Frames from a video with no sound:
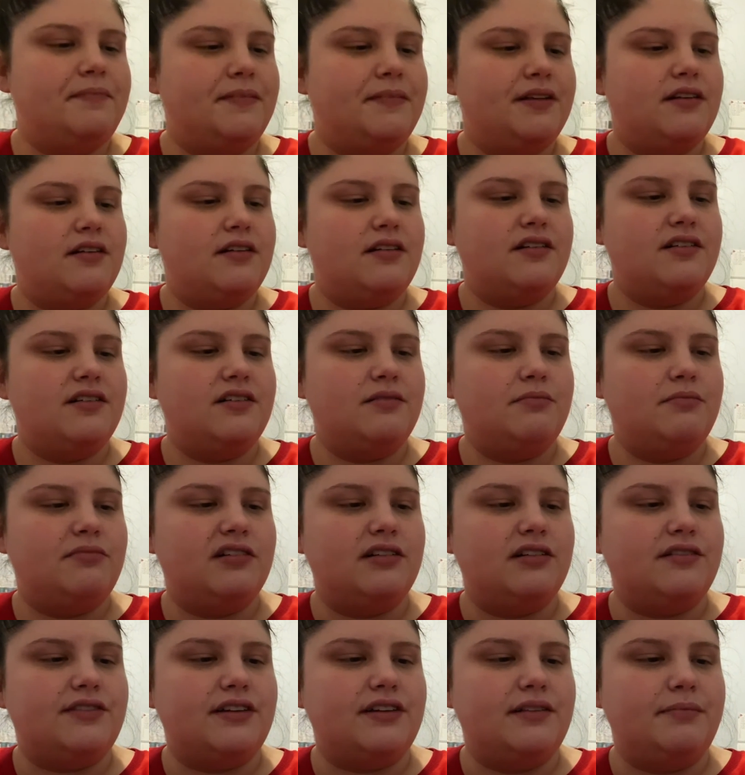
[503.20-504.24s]
her and her
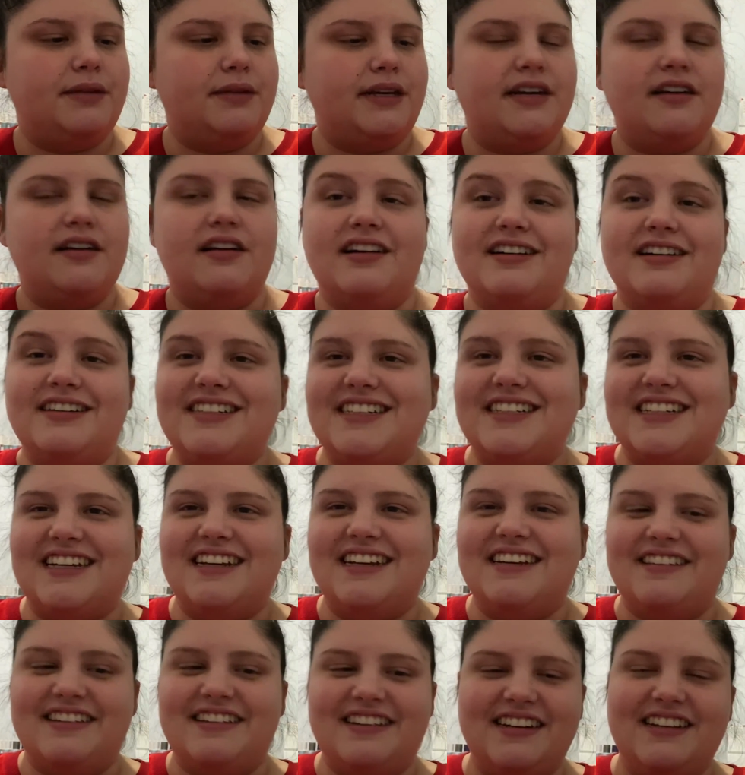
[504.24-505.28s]
boyfriend make art
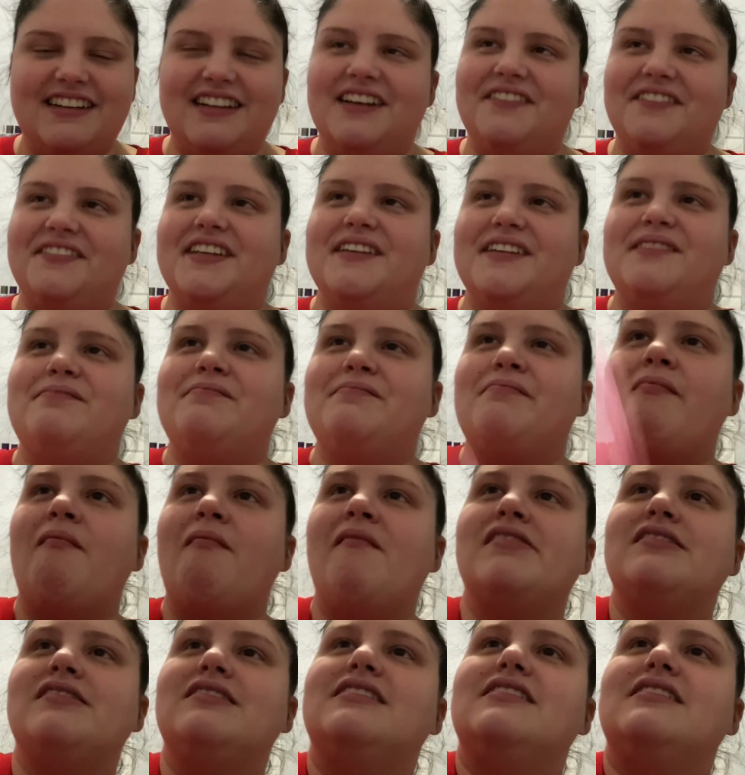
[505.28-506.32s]
together. I love it.
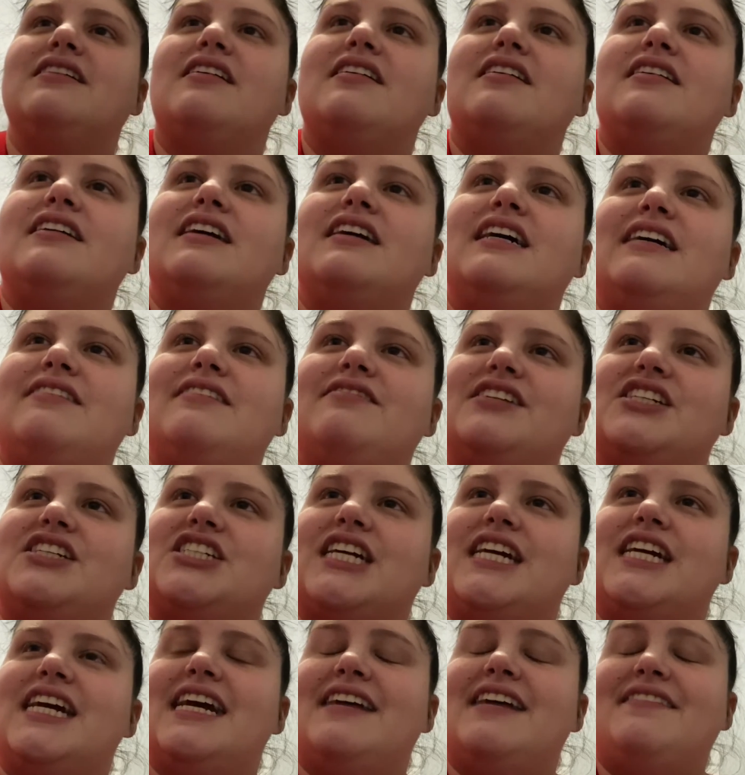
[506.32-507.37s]
I wish I
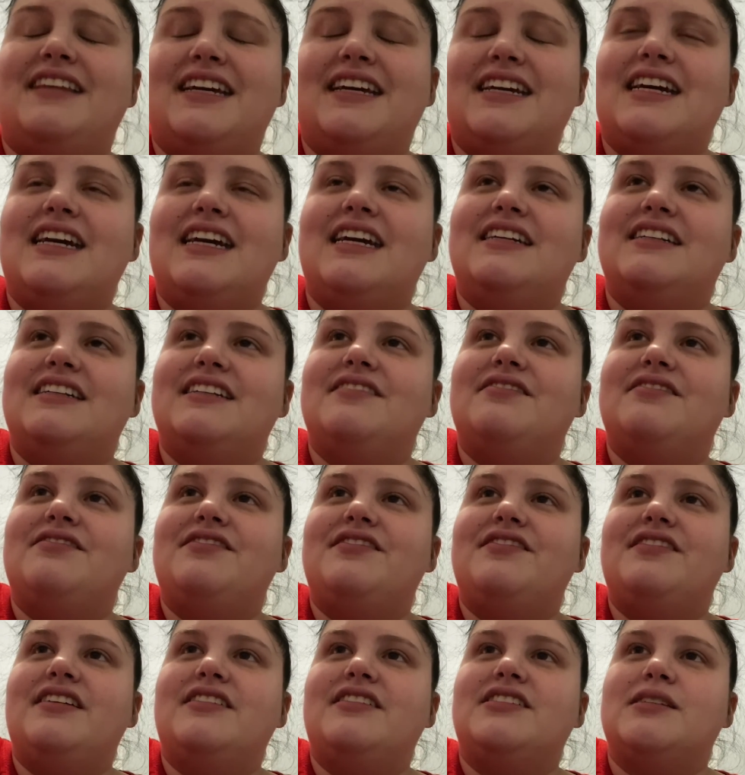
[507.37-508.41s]
had that kind of
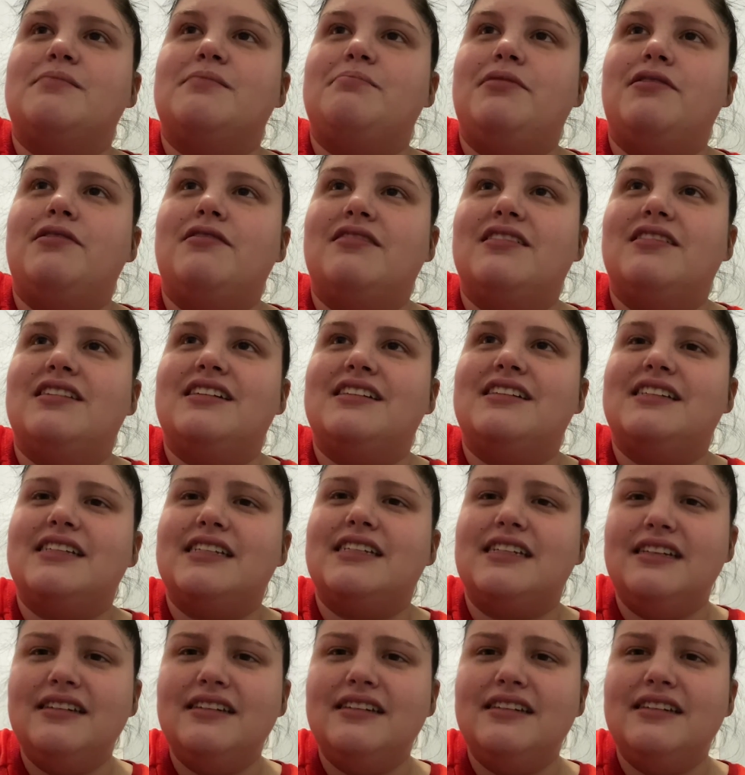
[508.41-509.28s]
support.